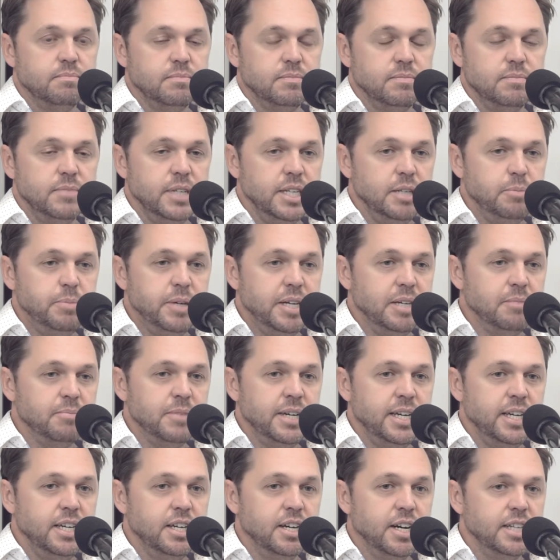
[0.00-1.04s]
Me being
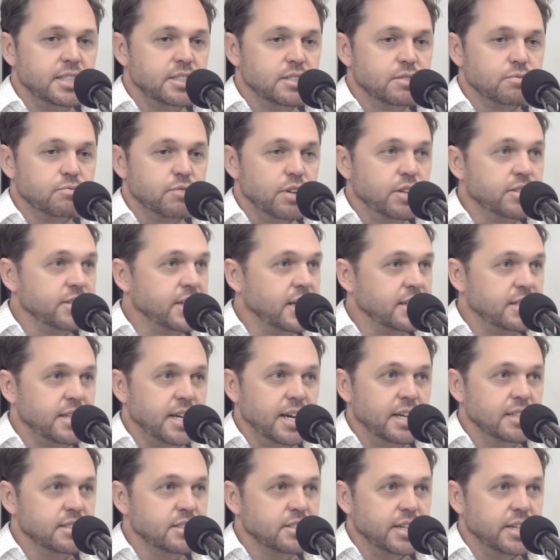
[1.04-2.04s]
me, I just wrote that down.